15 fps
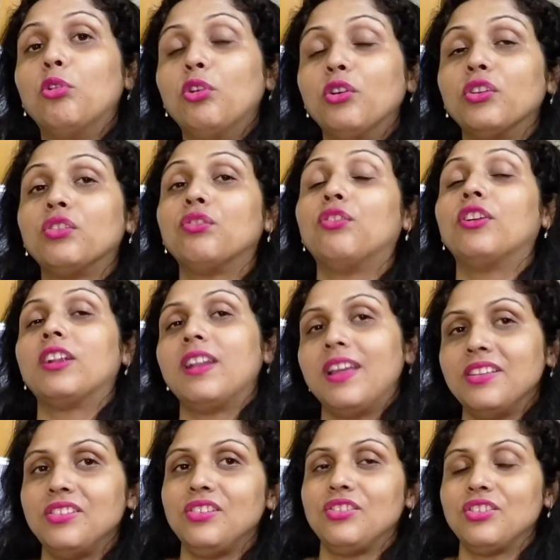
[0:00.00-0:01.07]

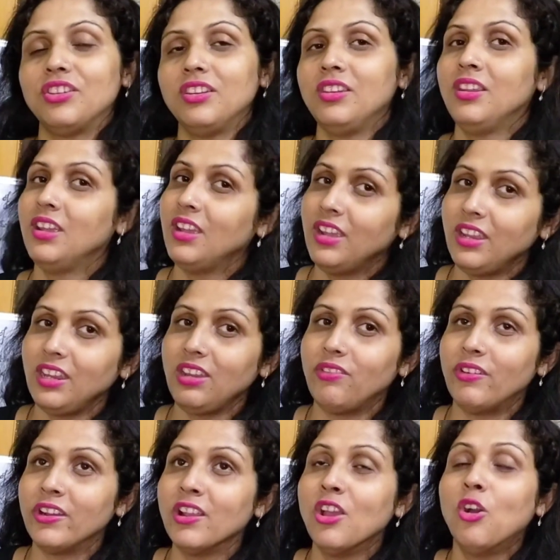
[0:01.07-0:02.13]
post-fertilization
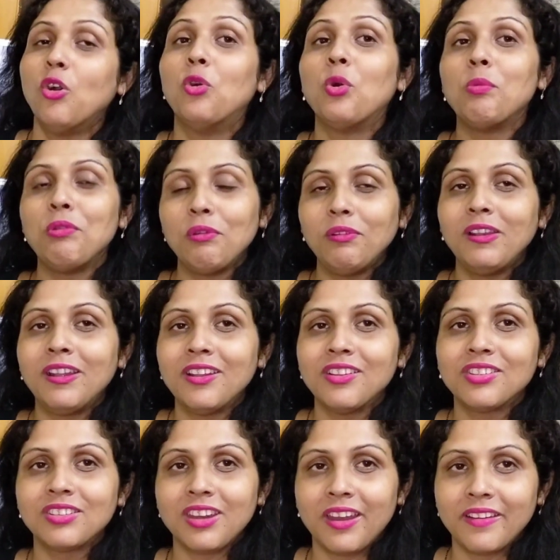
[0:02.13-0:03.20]
event. Hope you will
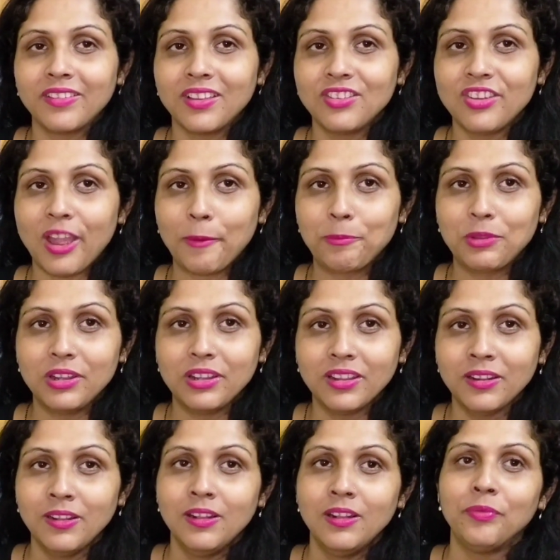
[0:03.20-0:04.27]
understand the
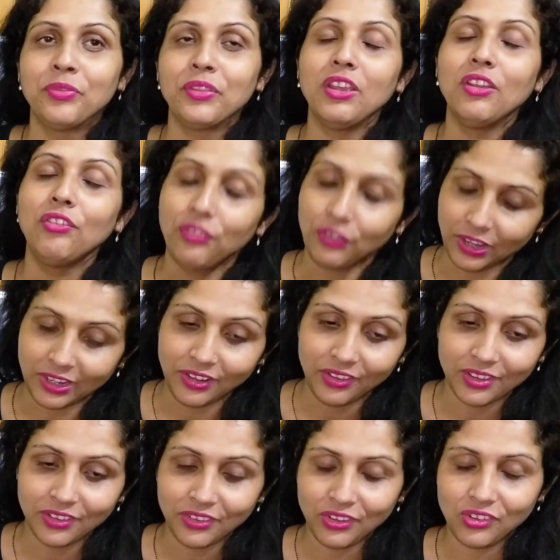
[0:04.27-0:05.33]
chapter. If any
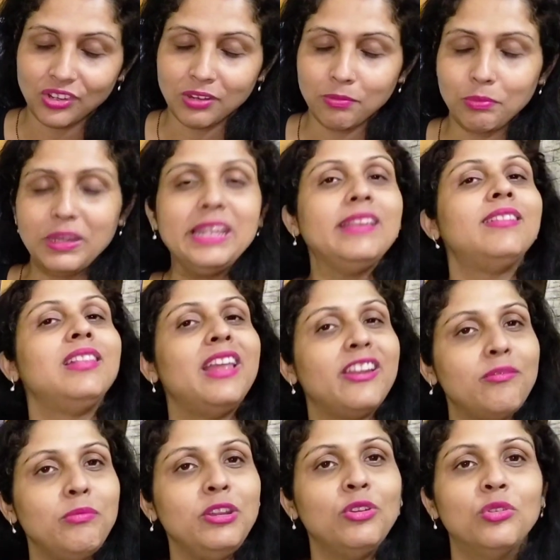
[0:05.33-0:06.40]
suggestion, please
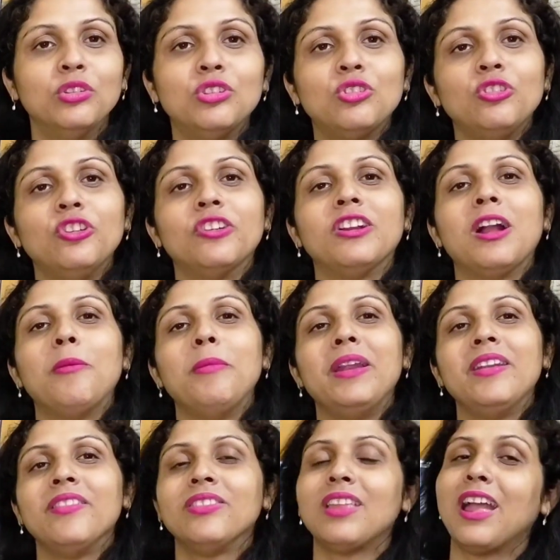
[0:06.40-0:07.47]
let me know through your
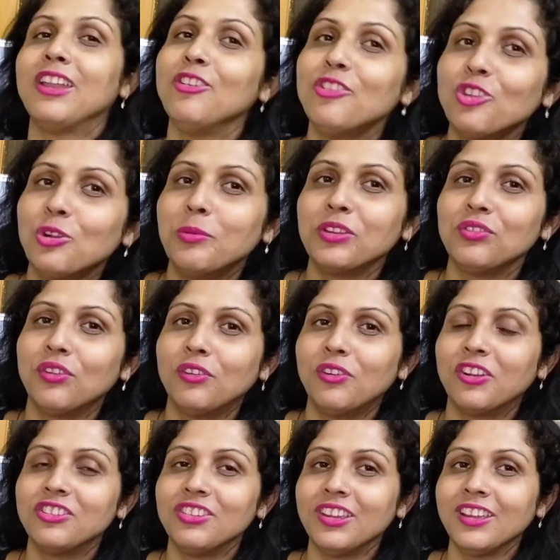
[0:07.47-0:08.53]
comments. Thank you so much for
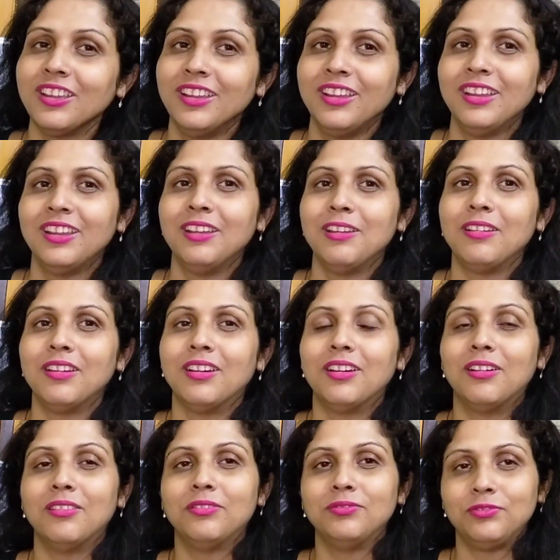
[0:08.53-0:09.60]
watching.
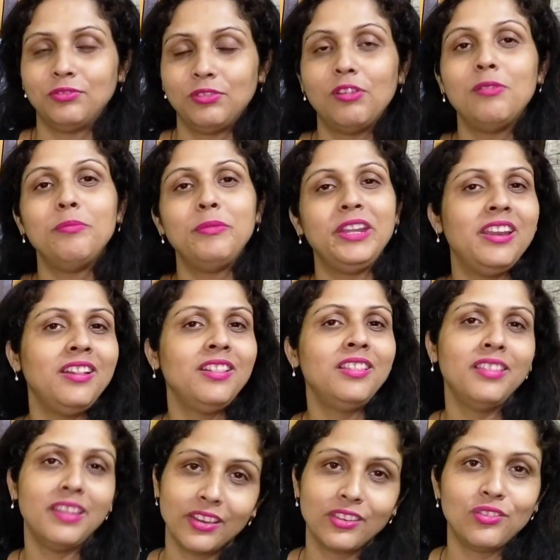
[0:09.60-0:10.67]
We will meet
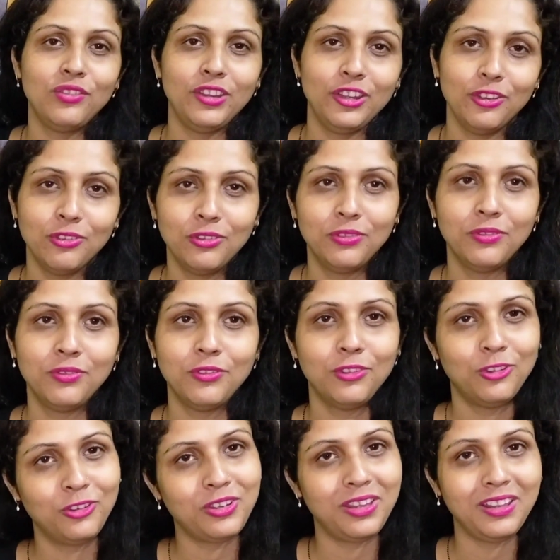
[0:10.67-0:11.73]
in the next video.
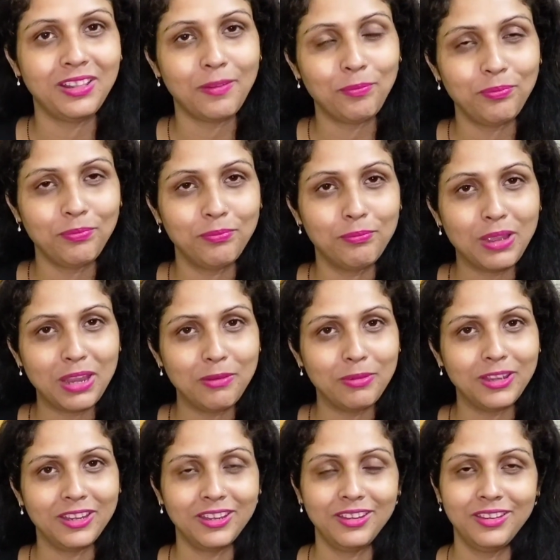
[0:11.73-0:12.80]
Okay, bye
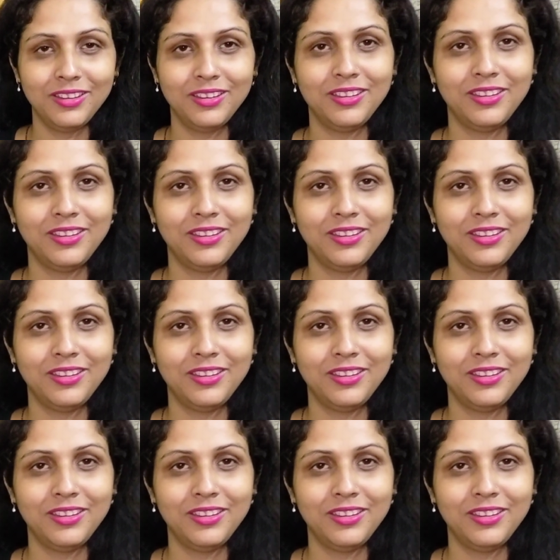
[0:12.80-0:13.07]
bye.